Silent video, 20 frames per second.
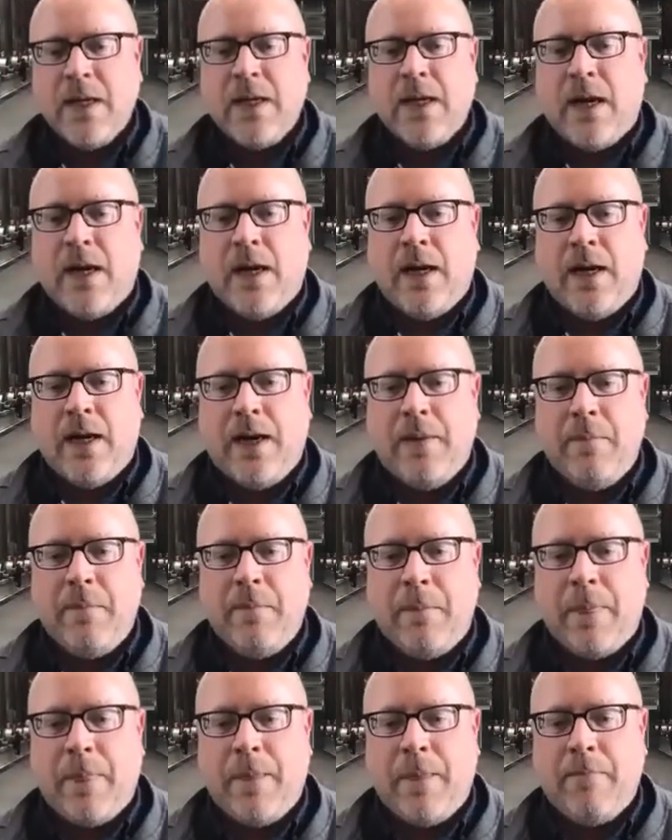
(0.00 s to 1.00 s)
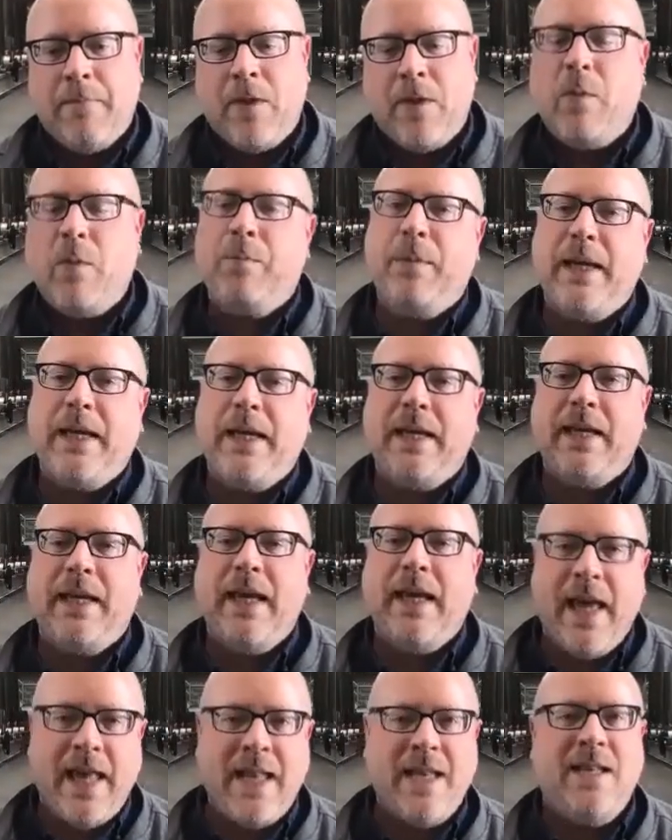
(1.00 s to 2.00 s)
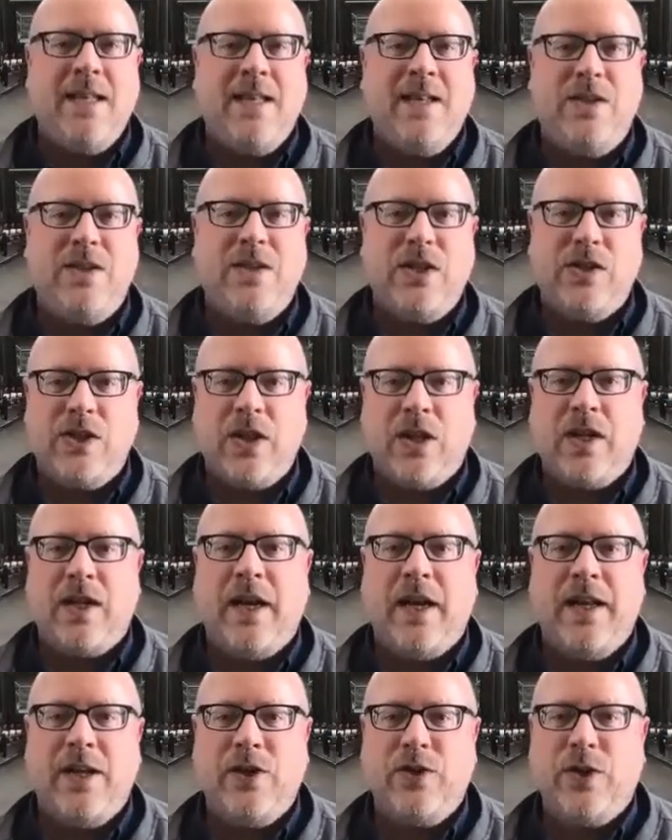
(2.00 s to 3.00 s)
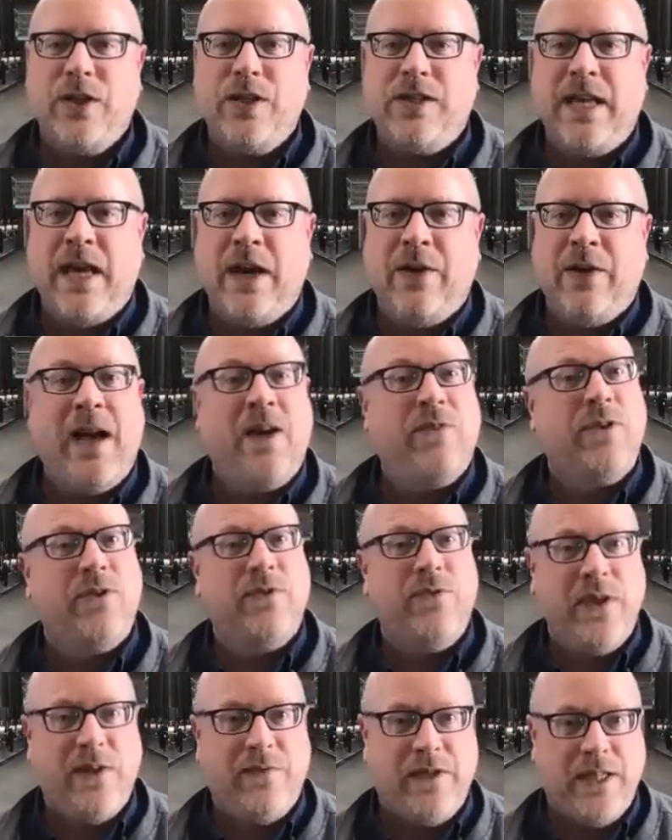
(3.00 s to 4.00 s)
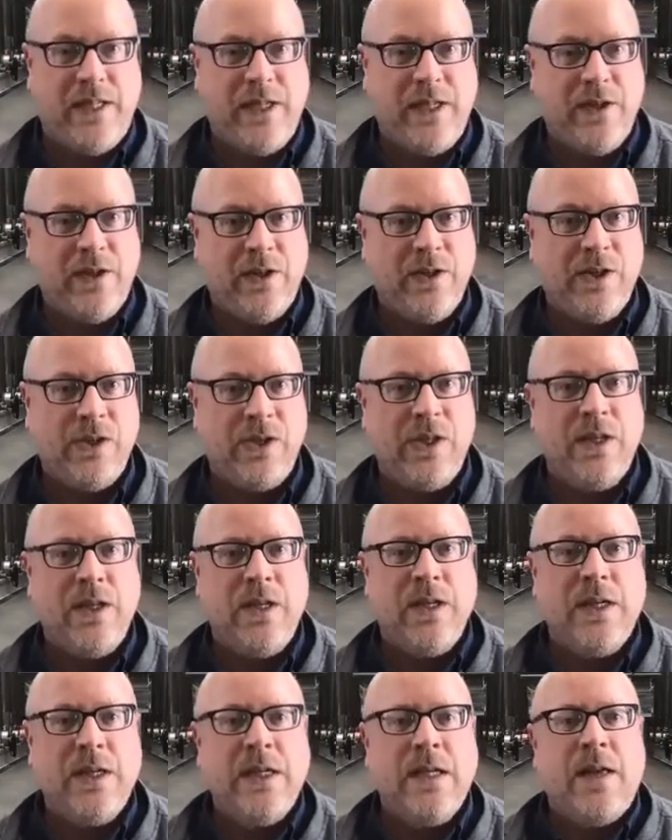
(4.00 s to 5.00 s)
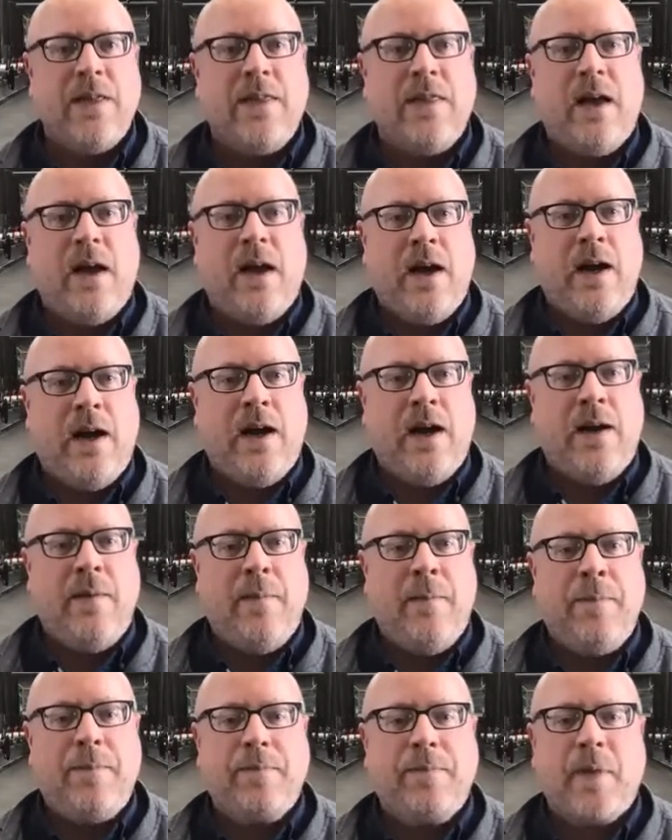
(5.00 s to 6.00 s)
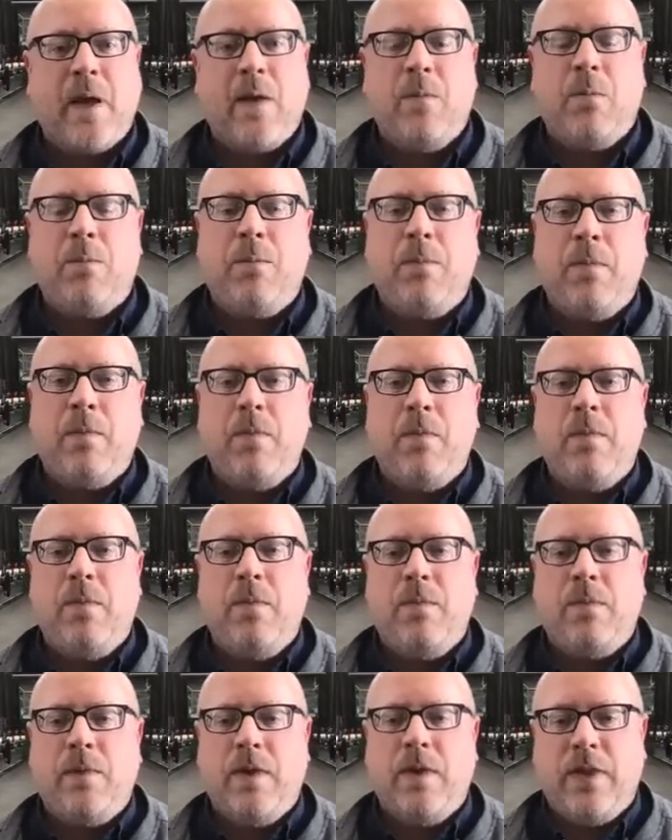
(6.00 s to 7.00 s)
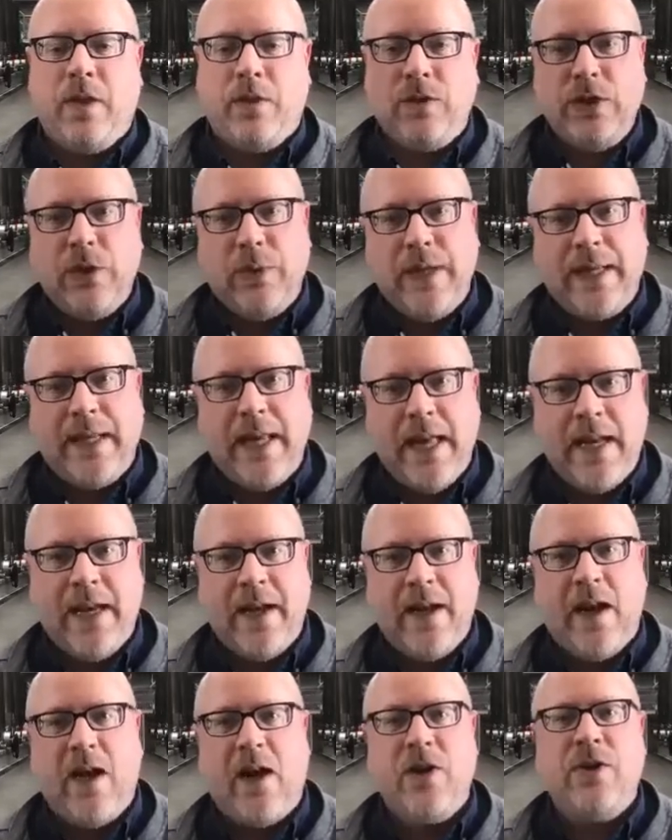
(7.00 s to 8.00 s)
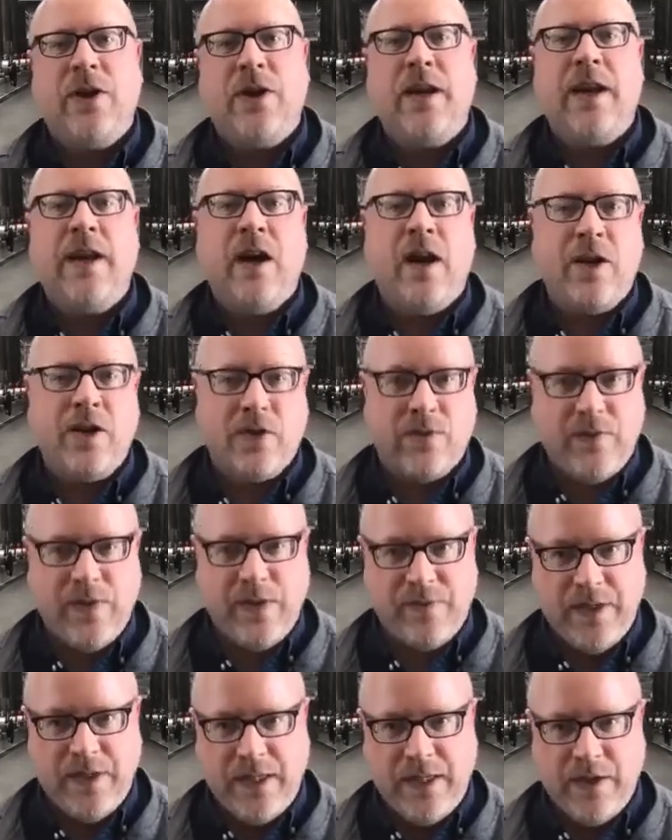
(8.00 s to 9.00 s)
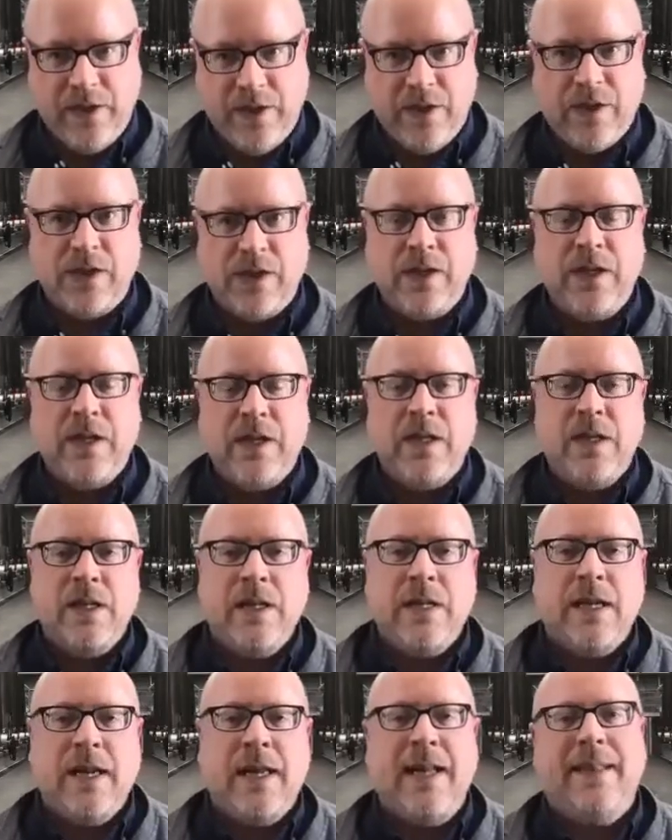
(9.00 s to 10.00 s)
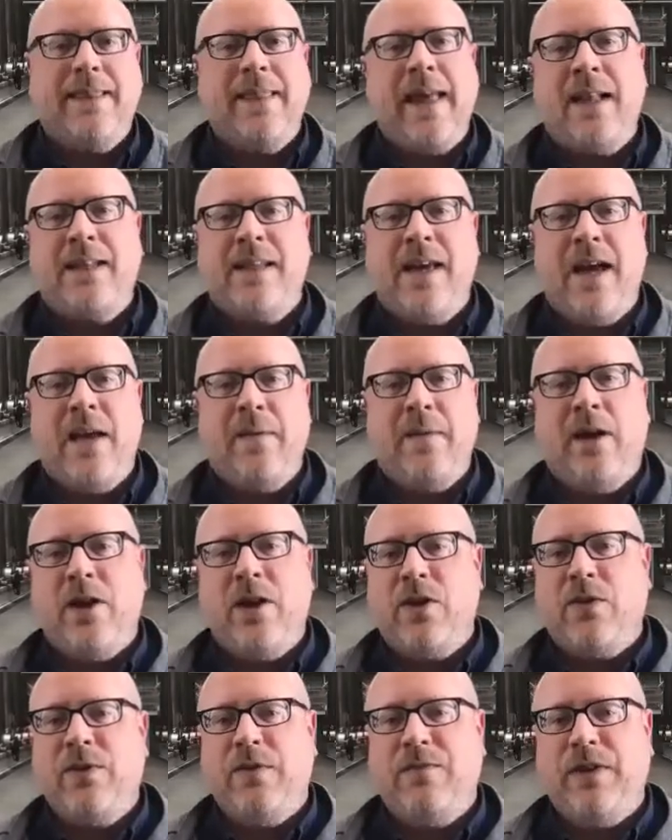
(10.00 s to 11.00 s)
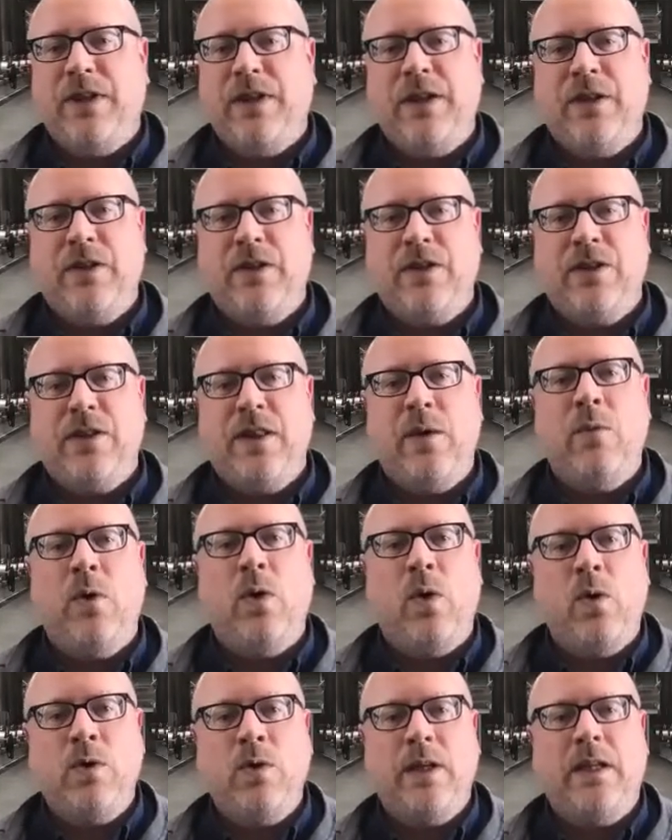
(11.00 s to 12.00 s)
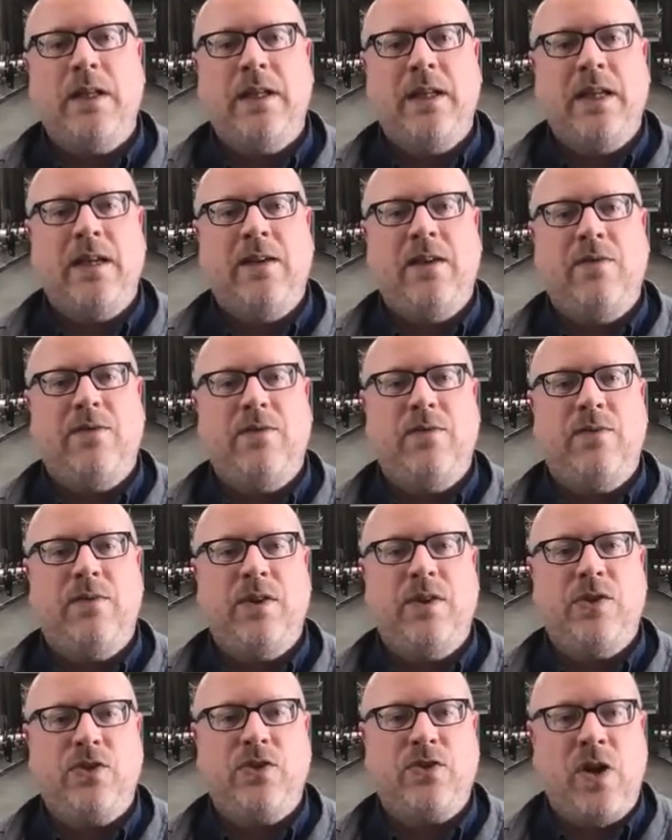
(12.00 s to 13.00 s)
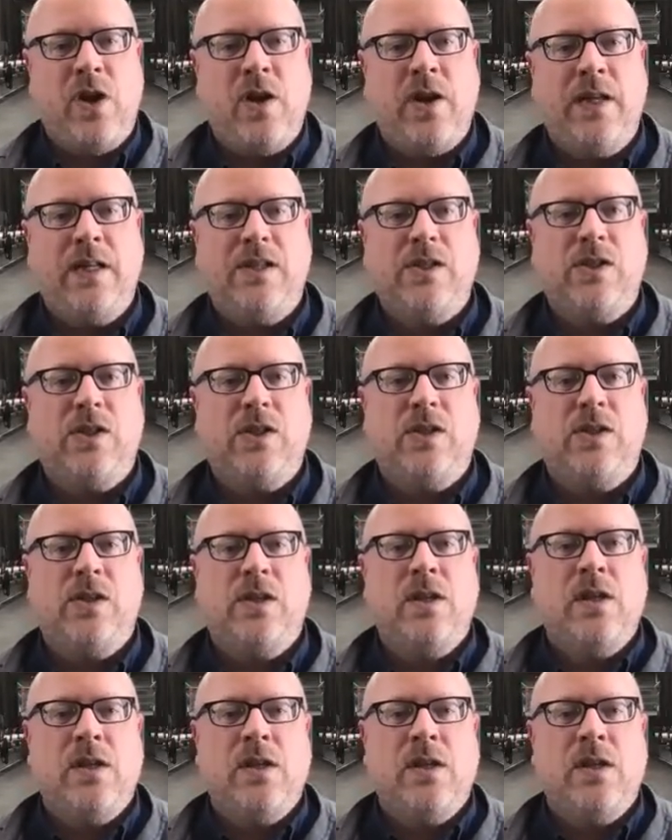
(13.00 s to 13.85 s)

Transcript: They'll begin to start cutting trees down after 50 years. They'll do it again in 100 and 150 years. And at that time, at 150 years, they will only leave the strongest,